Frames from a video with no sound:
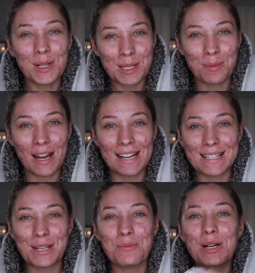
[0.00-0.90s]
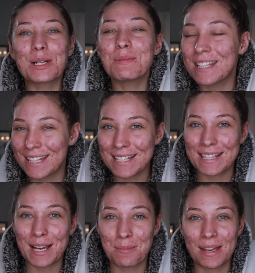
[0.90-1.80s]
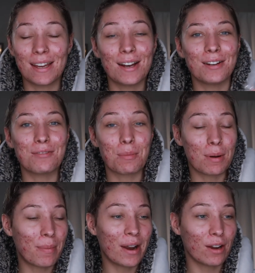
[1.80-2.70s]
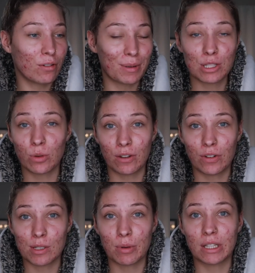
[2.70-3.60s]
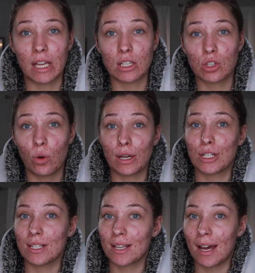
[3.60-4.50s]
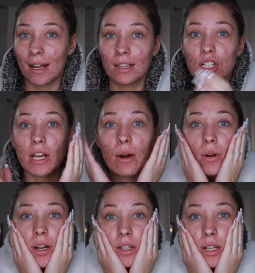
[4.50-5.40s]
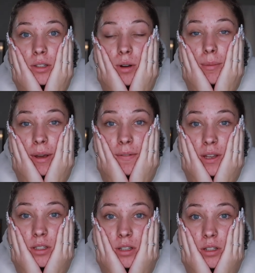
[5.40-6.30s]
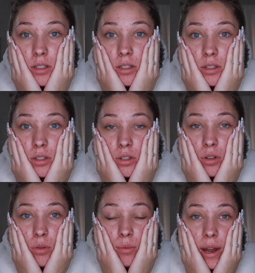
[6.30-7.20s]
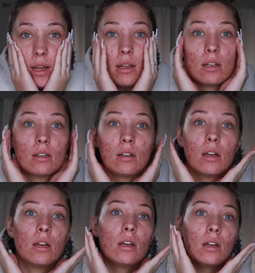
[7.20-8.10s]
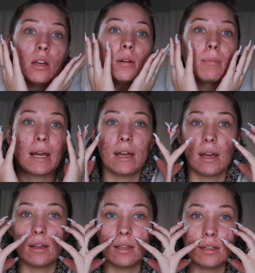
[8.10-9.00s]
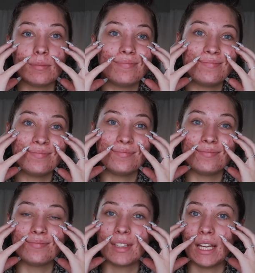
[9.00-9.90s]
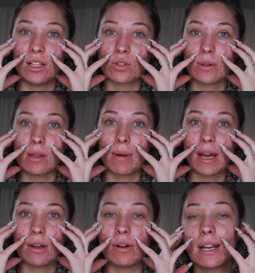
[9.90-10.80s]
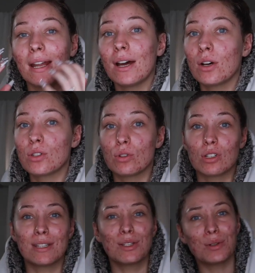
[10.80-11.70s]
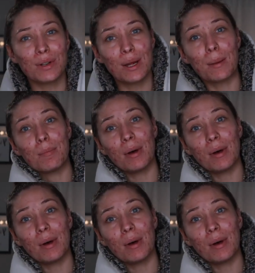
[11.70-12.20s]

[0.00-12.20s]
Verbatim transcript: What's up guys and welcome to this segment of preparing for my 21st birthday. So I just got out the shower, that's why my face looks so red and my it, mm, it looks really bad right now, so just ignore it.